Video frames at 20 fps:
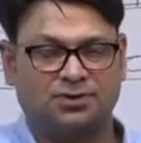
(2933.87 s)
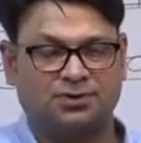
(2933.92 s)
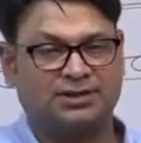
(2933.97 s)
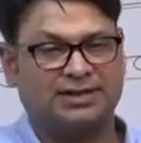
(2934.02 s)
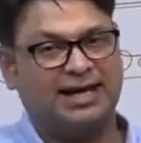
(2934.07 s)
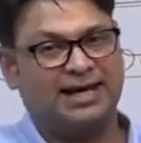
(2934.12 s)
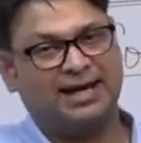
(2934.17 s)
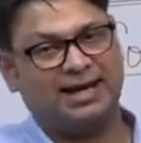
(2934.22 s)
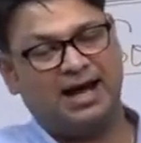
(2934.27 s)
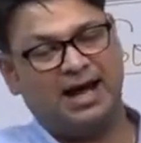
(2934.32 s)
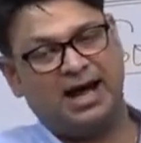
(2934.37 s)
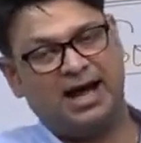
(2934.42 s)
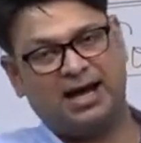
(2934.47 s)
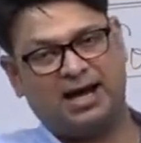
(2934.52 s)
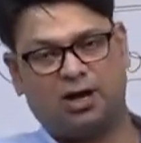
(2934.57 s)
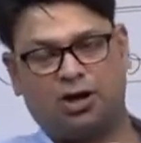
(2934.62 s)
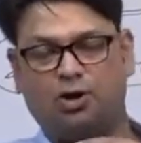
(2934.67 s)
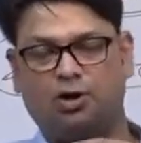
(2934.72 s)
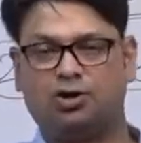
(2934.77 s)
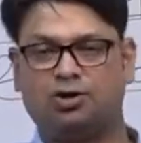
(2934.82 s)
There
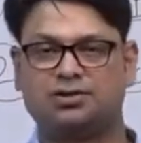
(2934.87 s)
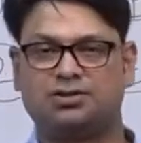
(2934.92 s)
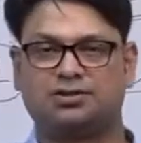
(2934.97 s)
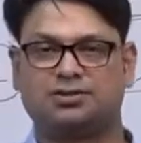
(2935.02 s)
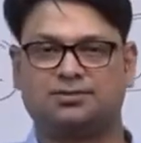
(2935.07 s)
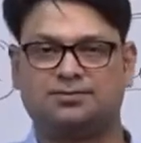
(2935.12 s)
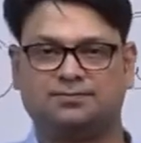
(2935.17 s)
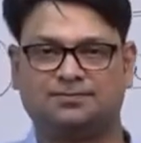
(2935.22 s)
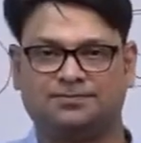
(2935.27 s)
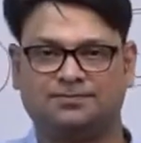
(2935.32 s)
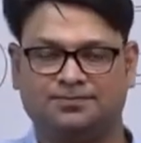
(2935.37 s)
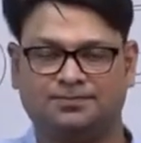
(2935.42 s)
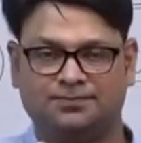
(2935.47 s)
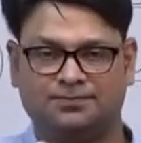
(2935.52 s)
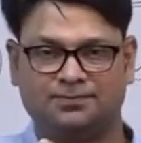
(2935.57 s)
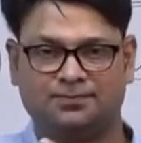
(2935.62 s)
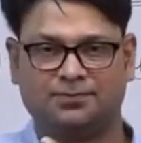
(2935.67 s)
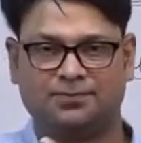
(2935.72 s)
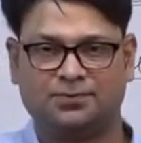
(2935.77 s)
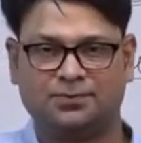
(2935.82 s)
are laws.
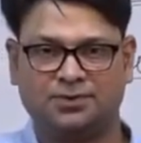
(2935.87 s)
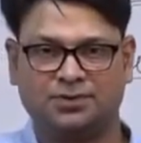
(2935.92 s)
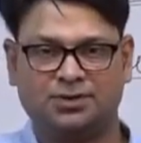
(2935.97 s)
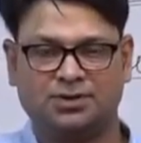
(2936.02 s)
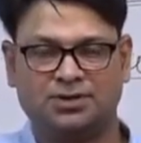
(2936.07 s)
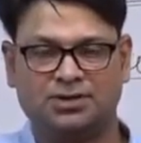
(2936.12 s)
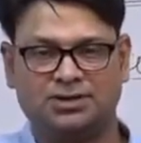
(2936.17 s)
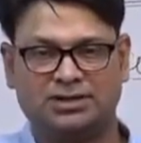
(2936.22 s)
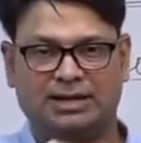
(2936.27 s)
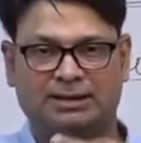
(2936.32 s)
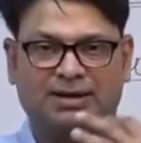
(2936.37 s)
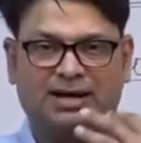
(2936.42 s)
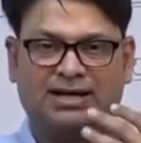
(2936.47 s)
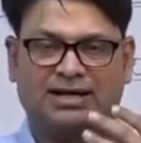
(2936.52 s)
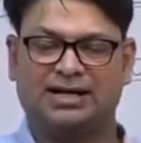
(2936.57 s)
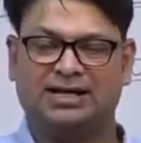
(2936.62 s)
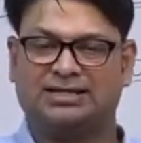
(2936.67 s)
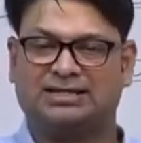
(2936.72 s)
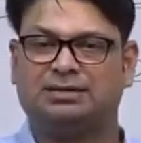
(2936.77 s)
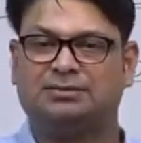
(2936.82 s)
Some are
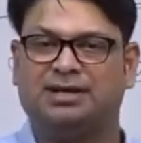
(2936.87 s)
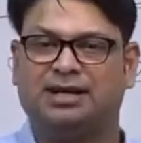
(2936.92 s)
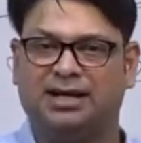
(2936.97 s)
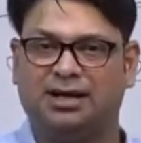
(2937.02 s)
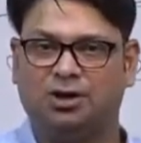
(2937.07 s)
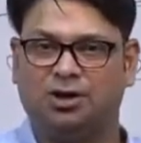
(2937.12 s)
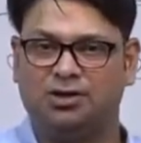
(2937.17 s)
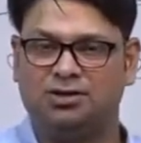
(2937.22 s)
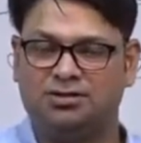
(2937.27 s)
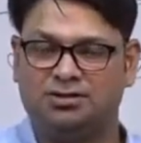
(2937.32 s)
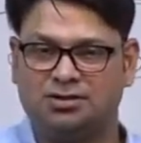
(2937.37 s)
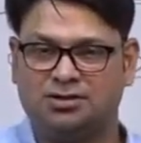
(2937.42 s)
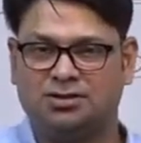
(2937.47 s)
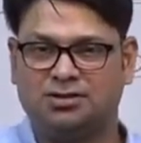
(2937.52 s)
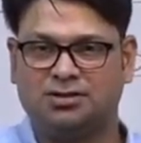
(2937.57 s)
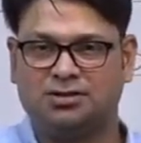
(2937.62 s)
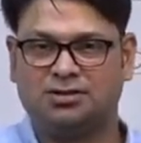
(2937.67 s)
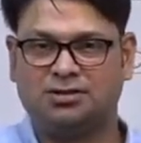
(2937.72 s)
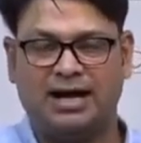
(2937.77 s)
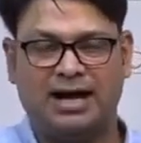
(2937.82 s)
customary laws
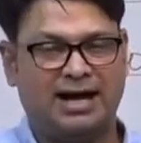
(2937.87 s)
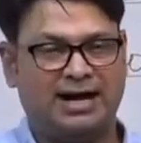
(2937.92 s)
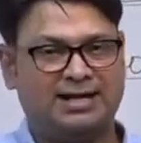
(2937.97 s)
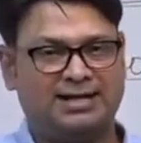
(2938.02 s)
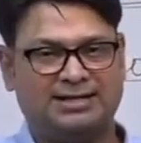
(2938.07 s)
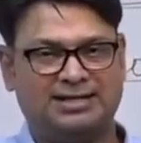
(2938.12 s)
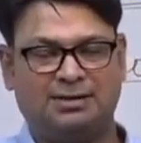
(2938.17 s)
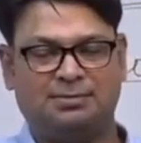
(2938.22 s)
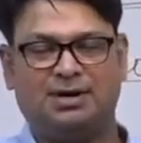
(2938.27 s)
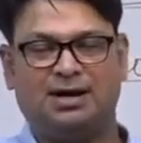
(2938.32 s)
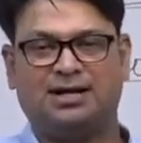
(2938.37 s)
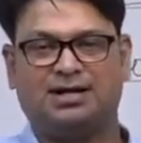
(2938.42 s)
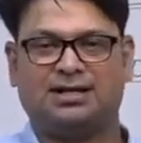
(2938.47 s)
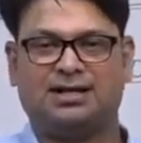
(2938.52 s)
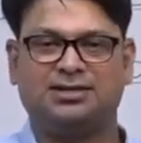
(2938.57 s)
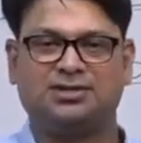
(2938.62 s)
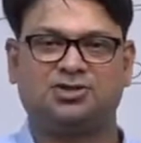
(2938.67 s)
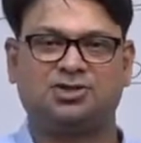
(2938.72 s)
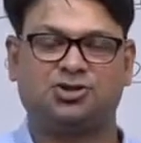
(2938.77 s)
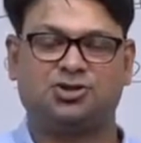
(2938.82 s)
and some are
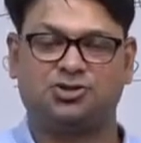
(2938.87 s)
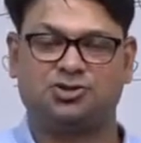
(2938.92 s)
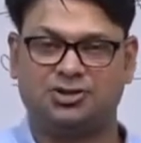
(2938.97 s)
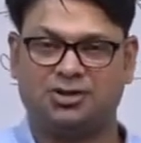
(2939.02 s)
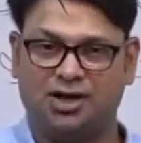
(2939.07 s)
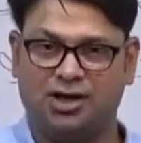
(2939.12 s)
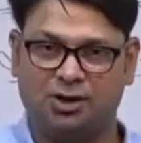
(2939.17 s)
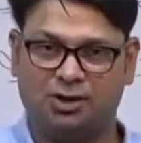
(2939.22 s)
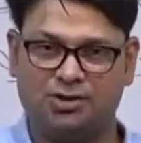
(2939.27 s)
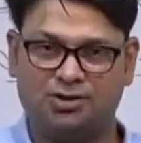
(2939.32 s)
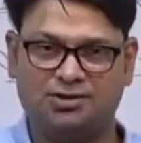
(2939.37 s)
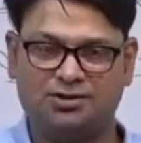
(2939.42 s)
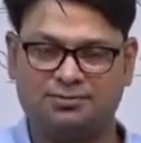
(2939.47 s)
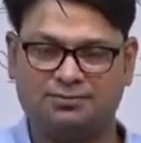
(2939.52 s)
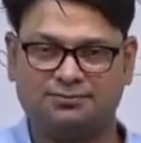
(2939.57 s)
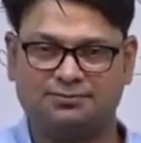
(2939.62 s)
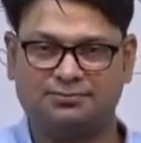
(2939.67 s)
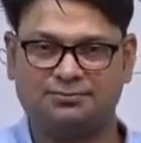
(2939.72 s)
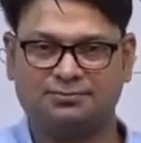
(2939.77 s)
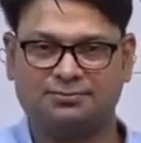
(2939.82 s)
constitutional laws,
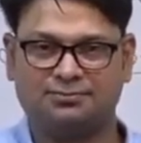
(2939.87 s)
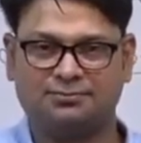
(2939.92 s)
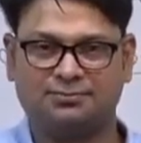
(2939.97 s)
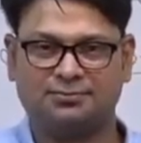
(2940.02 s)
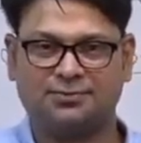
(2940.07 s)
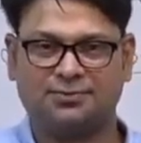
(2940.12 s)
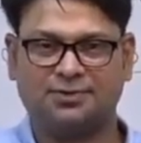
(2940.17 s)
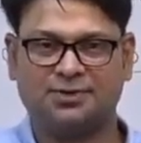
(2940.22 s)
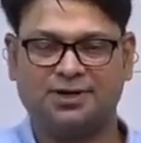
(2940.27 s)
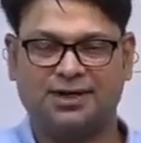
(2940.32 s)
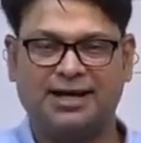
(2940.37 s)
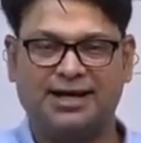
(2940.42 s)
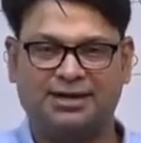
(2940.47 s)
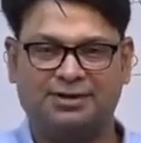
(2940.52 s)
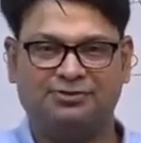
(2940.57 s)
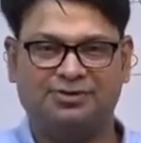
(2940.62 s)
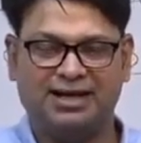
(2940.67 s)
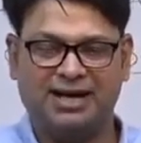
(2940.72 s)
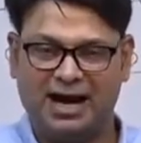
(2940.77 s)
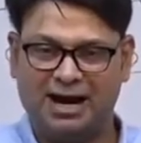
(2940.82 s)

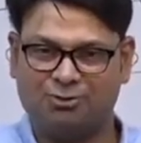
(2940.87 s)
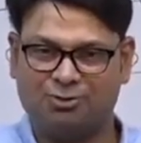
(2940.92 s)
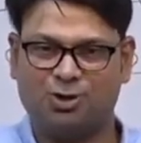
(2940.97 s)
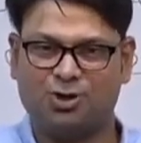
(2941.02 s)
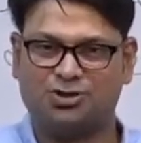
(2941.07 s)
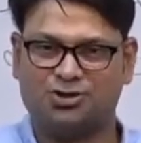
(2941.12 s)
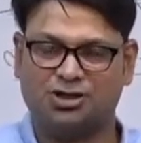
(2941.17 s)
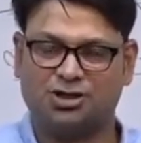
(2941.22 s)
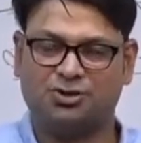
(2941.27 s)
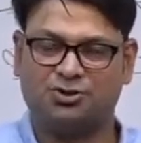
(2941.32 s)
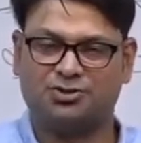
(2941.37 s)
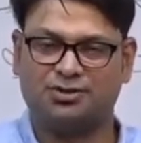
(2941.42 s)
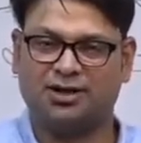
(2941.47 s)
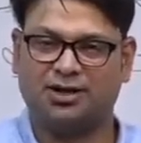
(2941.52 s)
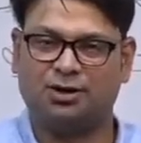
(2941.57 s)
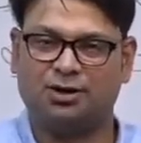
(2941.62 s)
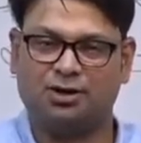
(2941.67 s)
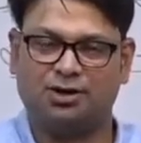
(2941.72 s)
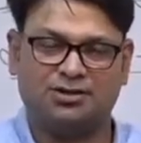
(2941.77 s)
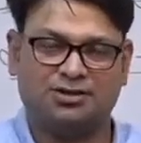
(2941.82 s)
right? We have
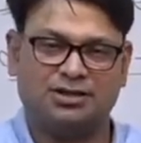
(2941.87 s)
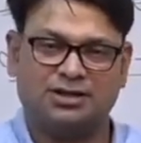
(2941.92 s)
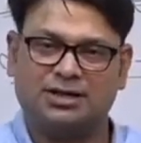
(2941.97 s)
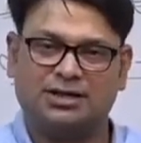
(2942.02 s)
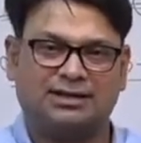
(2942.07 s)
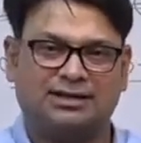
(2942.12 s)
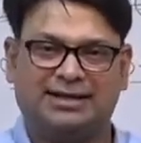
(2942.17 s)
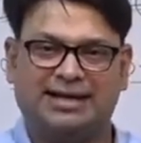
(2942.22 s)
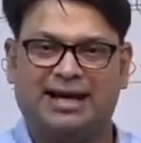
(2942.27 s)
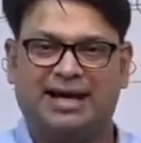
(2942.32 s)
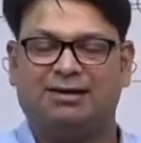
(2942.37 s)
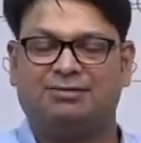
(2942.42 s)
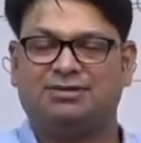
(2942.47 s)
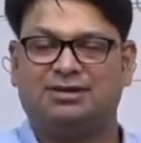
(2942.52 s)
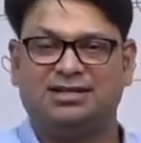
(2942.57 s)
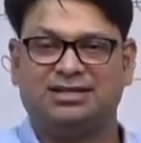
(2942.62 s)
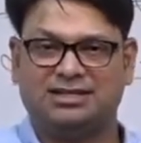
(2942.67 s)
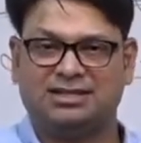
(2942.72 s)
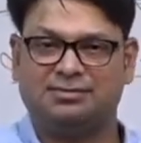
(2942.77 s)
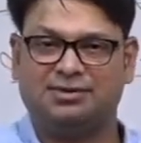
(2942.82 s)
constitutional laws, they have
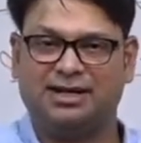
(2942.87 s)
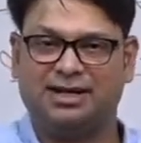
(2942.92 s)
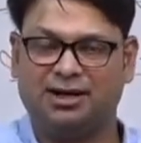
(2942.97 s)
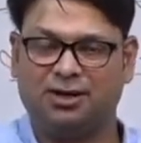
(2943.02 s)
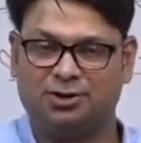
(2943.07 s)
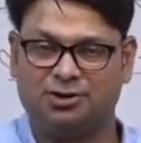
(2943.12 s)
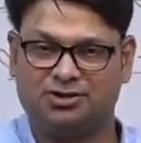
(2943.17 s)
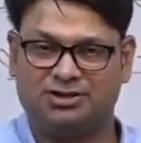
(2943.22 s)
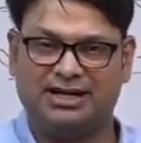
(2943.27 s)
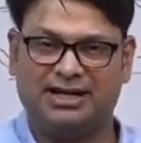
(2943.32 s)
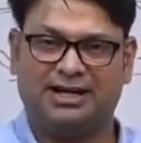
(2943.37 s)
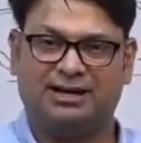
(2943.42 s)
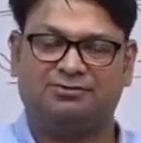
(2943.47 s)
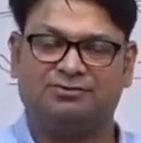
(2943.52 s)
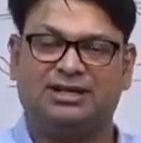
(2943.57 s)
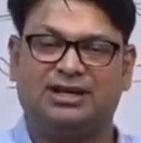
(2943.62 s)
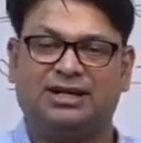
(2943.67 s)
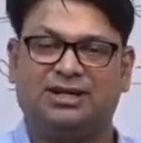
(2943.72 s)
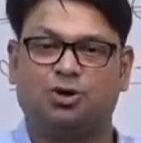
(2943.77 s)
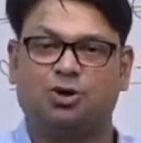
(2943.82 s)
customary laws, they
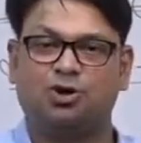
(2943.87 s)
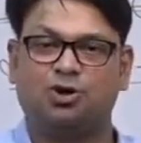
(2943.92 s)
have their